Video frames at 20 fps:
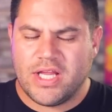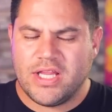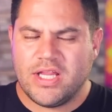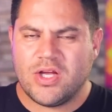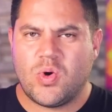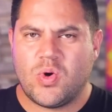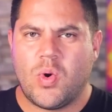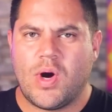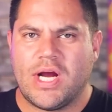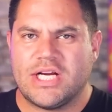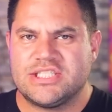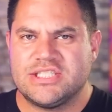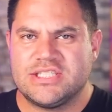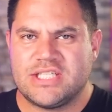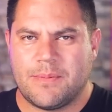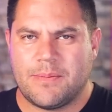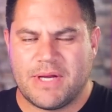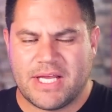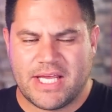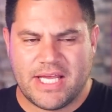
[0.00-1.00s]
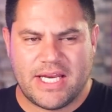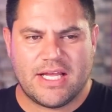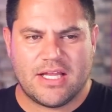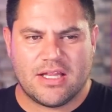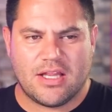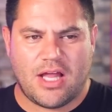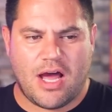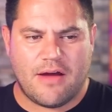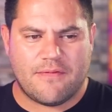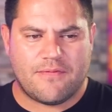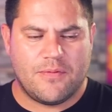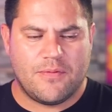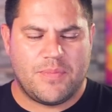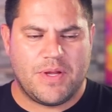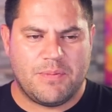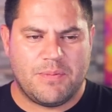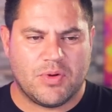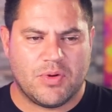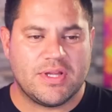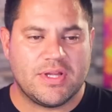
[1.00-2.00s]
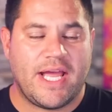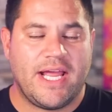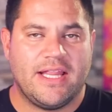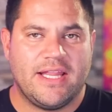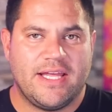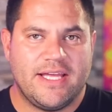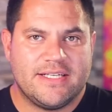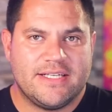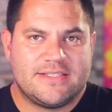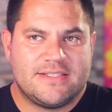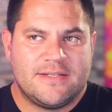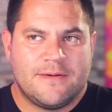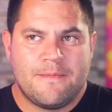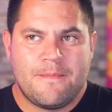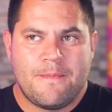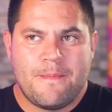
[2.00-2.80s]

of the questions I've been getting a lot from people lately is,